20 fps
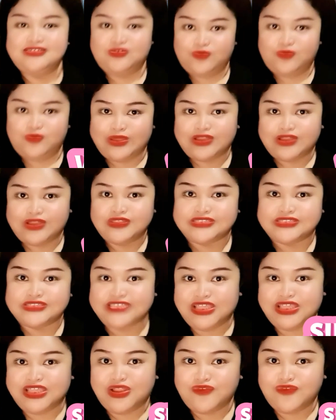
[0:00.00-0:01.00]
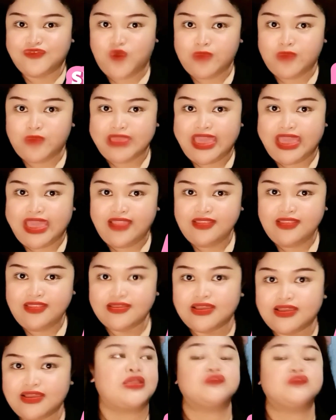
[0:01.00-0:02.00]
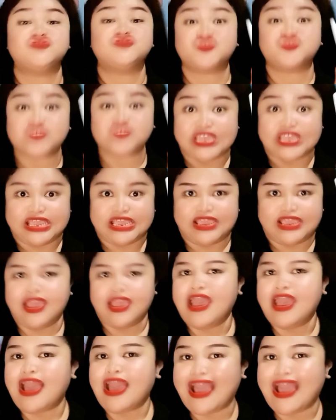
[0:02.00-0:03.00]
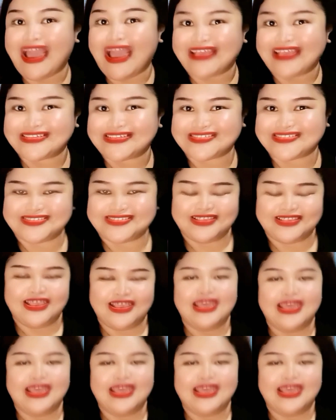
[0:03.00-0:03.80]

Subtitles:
What are the singular form again? She has.